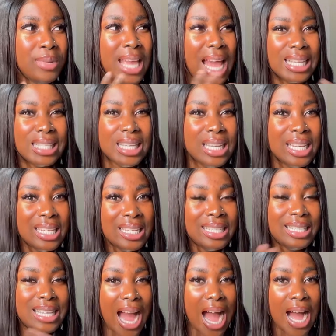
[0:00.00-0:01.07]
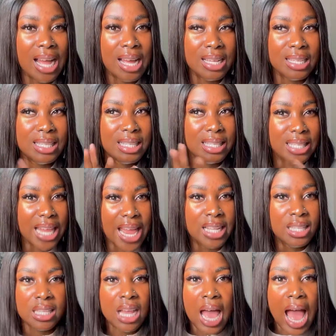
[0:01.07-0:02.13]
getting in that
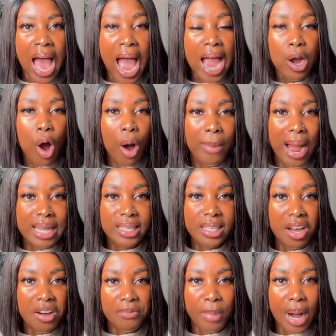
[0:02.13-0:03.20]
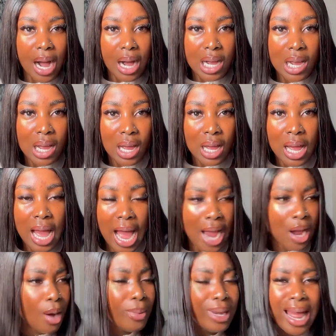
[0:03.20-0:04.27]
state, I call myself back. I
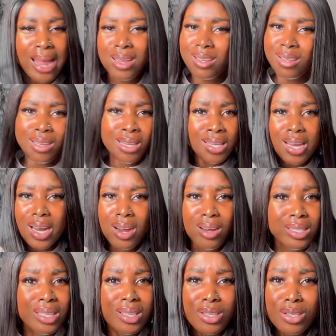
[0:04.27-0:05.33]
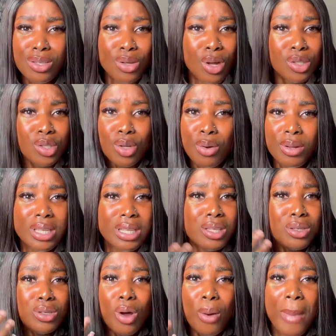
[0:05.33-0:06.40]
come like, girl, this is not
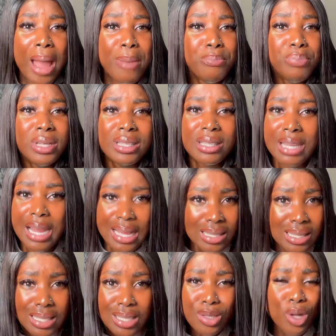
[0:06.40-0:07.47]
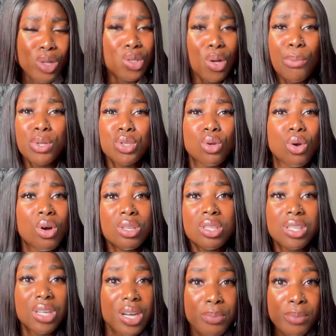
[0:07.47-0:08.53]
my business. It's not supposed to
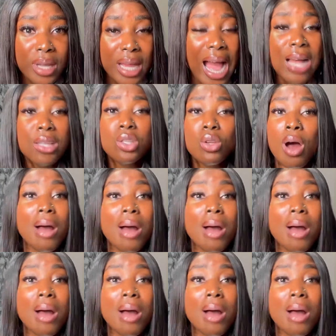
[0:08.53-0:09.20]
concern me. And so